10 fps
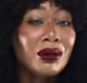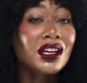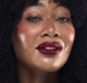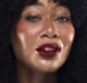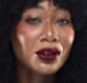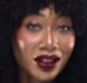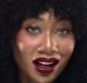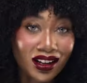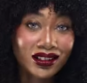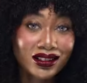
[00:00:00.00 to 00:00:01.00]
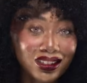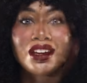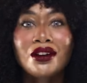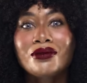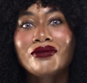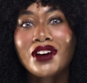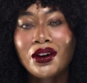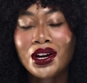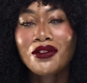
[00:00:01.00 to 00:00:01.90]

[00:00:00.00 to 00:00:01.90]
But if you're not, there are very